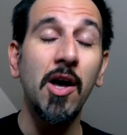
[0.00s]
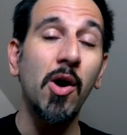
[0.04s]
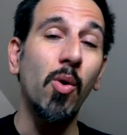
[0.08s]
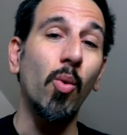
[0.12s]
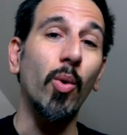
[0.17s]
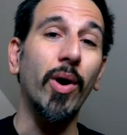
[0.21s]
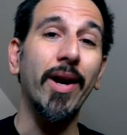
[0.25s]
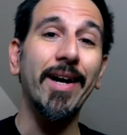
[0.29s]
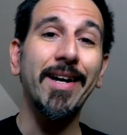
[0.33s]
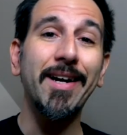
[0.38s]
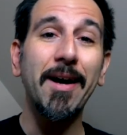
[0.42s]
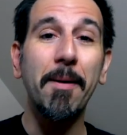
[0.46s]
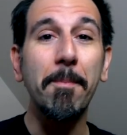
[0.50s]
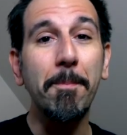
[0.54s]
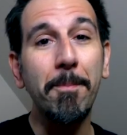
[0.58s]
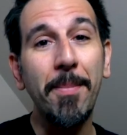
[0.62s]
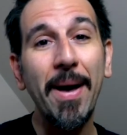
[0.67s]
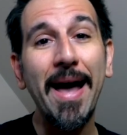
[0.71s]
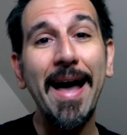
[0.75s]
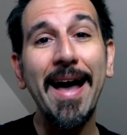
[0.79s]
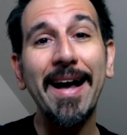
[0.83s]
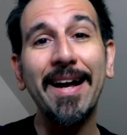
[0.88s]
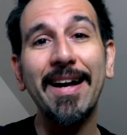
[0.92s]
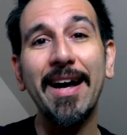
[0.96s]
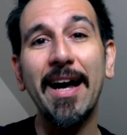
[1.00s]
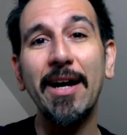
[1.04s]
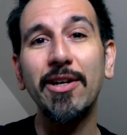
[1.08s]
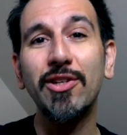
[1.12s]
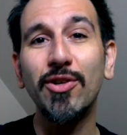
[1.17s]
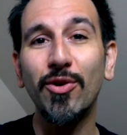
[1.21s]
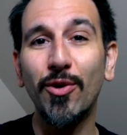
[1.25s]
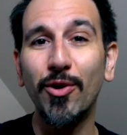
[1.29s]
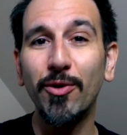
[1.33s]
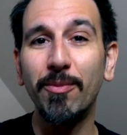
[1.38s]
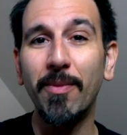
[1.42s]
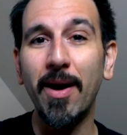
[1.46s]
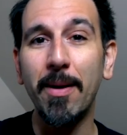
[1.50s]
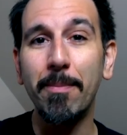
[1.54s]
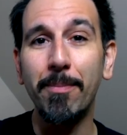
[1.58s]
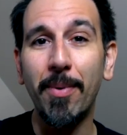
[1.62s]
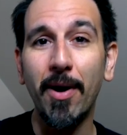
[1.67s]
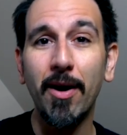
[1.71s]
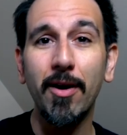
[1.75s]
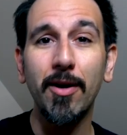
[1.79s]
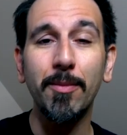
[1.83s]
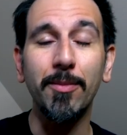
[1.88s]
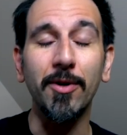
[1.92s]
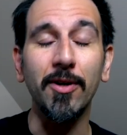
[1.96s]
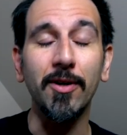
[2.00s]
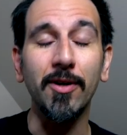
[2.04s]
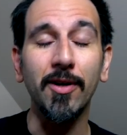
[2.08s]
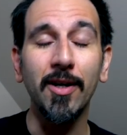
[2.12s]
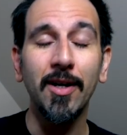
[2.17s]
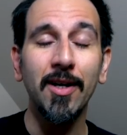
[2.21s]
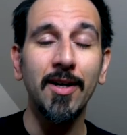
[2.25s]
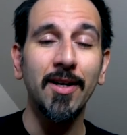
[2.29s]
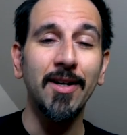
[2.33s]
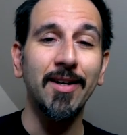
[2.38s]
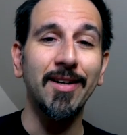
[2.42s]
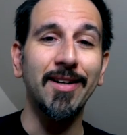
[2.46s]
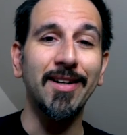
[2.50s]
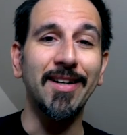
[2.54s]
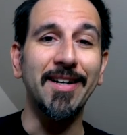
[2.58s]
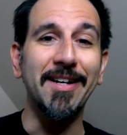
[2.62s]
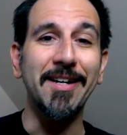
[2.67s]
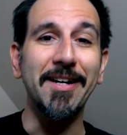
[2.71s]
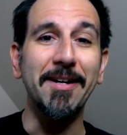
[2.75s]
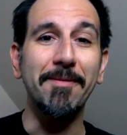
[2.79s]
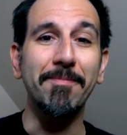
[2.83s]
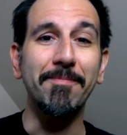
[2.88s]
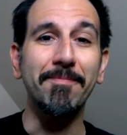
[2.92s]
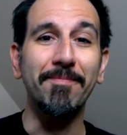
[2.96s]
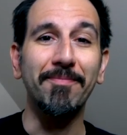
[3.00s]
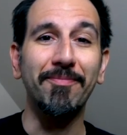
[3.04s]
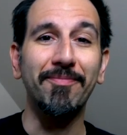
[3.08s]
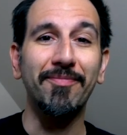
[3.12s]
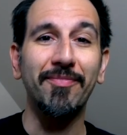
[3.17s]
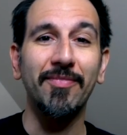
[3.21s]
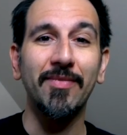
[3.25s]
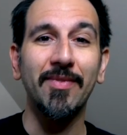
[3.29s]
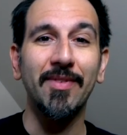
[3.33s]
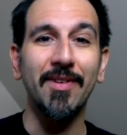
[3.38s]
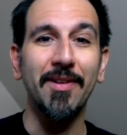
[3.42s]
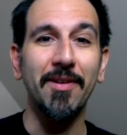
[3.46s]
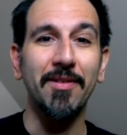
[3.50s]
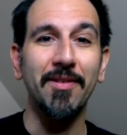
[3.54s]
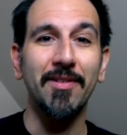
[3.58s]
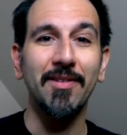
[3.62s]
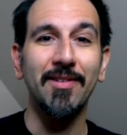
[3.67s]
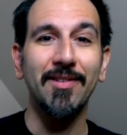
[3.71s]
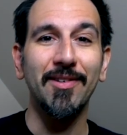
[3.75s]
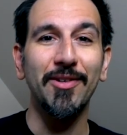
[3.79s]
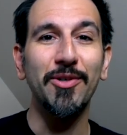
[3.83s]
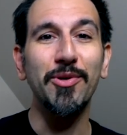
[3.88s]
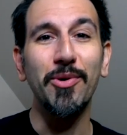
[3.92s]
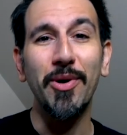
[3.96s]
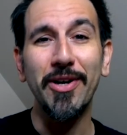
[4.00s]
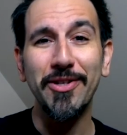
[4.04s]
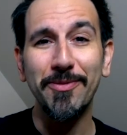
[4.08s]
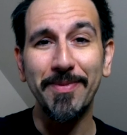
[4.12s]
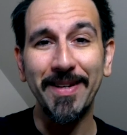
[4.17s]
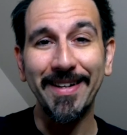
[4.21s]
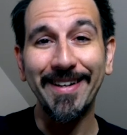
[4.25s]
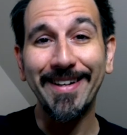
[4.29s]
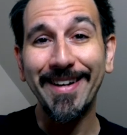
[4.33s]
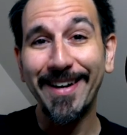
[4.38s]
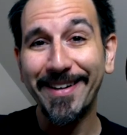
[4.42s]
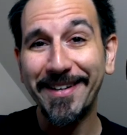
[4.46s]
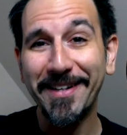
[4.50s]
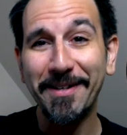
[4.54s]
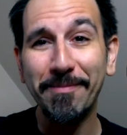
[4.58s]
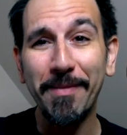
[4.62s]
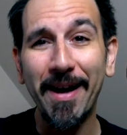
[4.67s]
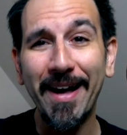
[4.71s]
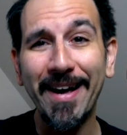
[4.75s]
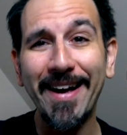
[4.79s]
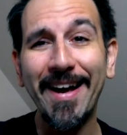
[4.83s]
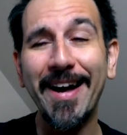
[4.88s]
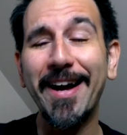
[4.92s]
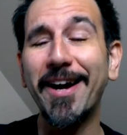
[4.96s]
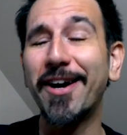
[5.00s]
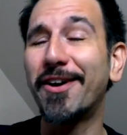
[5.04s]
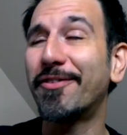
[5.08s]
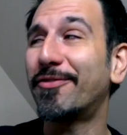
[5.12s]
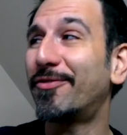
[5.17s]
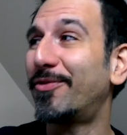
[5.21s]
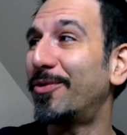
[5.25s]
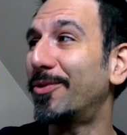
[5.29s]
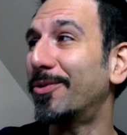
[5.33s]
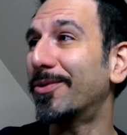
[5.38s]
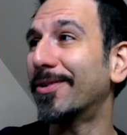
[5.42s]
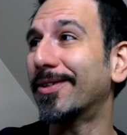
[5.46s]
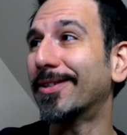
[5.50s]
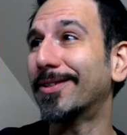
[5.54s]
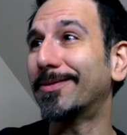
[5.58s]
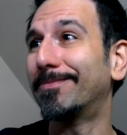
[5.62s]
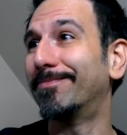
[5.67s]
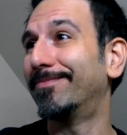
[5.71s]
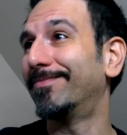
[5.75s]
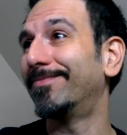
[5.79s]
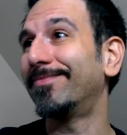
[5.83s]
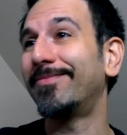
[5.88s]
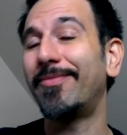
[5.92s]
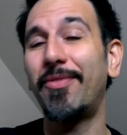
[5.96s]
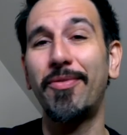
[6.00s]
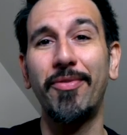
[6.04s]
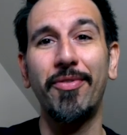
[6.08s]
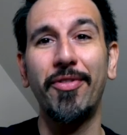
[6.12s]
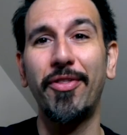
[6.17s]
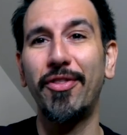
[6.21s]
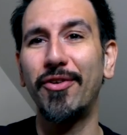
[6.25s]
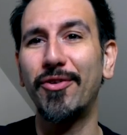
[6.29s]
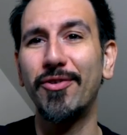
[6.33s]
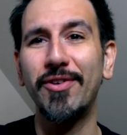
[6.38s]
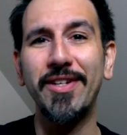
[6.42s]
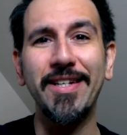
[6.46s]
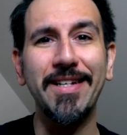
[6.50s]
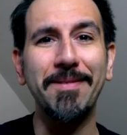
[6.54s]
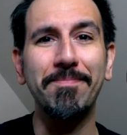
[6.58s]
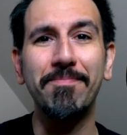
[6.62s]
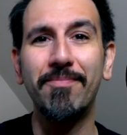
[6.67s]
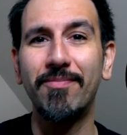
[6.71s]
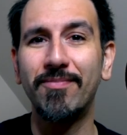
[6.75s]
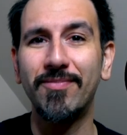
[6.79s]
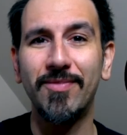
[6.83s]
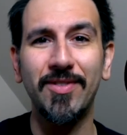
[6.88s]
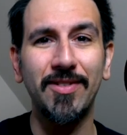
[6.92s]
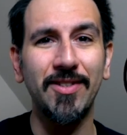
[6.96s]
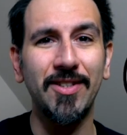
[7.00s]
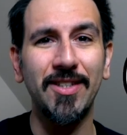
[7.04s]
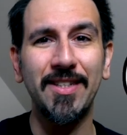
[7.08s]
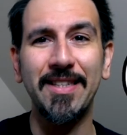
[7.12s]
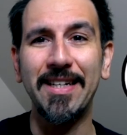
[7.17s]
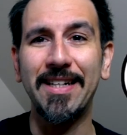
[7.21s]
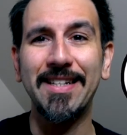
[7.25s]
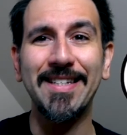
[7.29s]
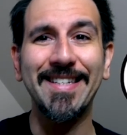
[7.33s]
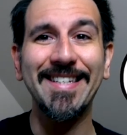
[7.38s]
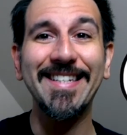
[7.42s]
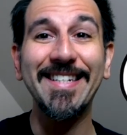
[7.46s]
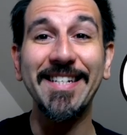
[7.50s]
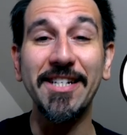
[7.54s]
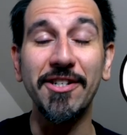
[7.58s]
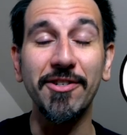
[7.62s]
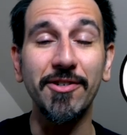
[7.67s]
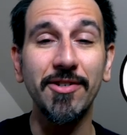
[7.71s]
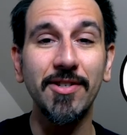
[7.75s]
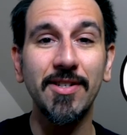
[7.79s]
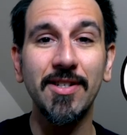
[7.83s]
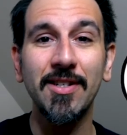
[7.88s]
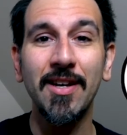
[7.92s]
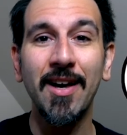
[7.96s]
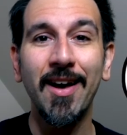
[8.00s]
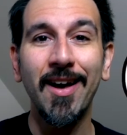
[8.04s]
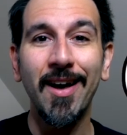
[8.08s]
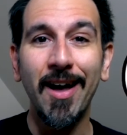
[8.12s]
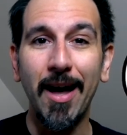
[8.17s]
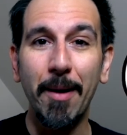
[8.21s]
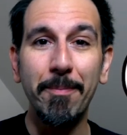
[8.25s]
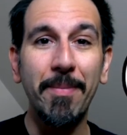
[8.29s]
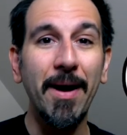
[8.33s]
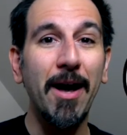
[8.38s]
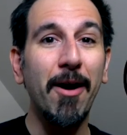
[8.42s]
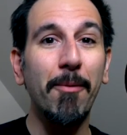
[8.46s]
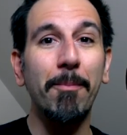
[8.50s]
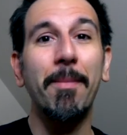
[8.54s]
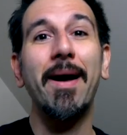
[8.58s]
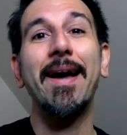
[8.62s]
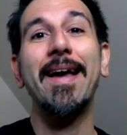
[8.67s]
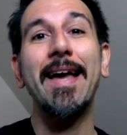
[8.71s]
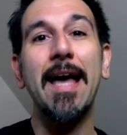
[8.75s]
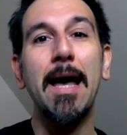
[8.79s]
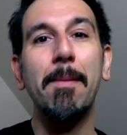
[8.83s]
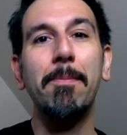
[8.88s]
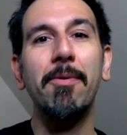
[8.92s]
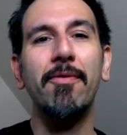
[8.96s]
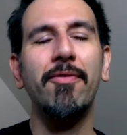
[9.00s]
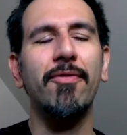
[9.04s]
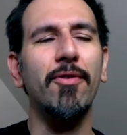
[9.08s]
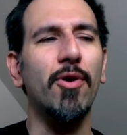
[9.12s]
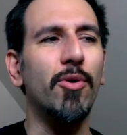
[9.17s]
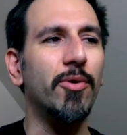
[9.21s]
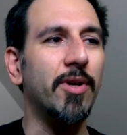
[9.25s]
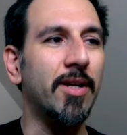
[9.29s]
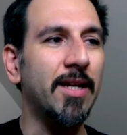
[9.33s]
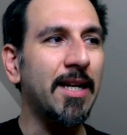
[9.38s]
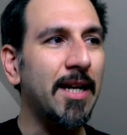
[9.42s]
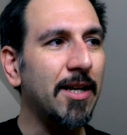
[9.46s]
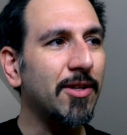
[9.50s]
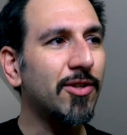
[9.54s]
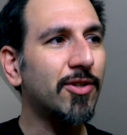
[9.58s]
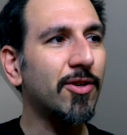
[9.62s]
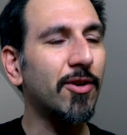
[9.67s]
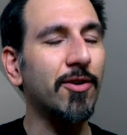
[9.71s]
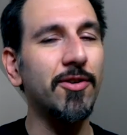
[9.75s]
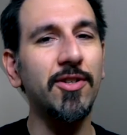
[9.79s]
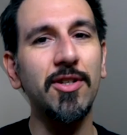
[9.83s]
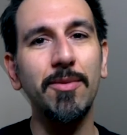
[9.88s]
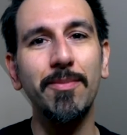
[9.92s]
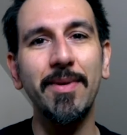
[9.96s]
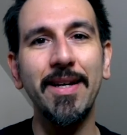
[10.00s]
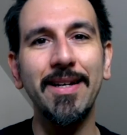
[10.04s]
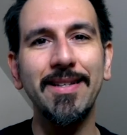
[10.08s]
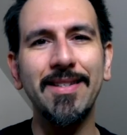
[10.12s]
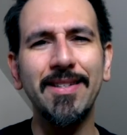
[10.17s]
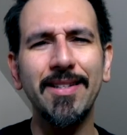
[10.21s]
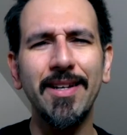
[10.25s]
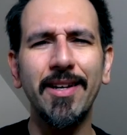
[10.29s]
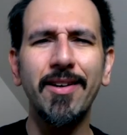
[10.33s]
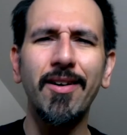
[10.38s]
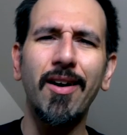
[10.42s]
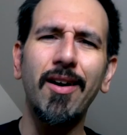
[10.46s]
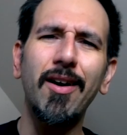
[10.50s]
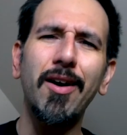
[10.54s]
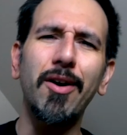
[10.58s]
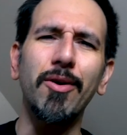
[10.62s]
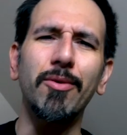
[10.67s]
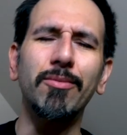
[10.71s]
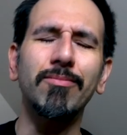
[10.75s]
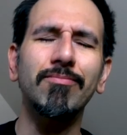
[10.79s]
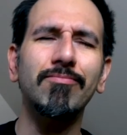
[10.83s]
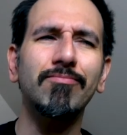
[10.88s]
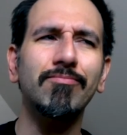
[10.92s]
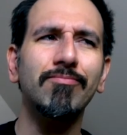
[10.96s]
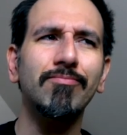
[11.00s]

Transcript: When I got back, I told my barber, who has been cutting my hair for 36 years, about my Epiphone, and he turned to me and said, "Oh,